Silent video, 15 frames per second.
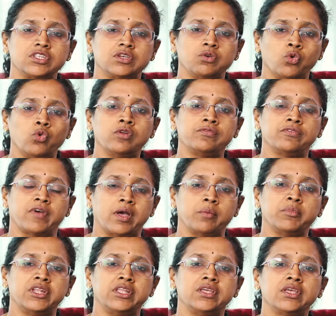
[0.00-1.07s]
the whole
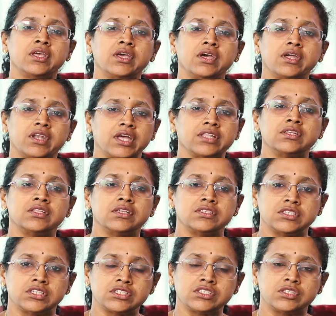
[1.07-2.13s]
family rather
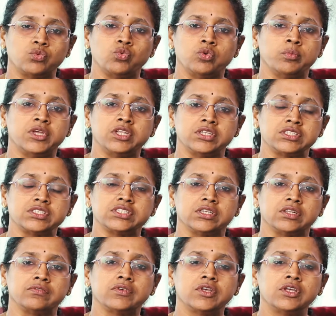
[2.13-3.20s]
than just the woman
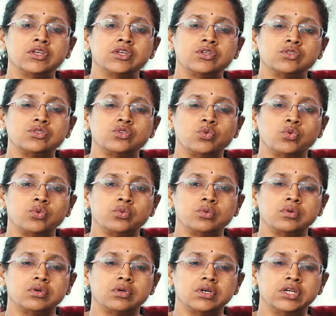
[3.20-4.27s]
itself. So
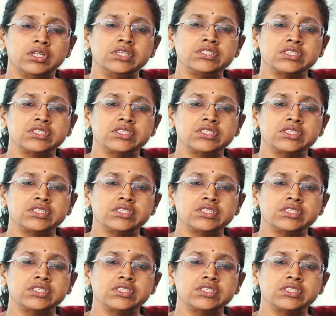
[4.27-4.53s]
early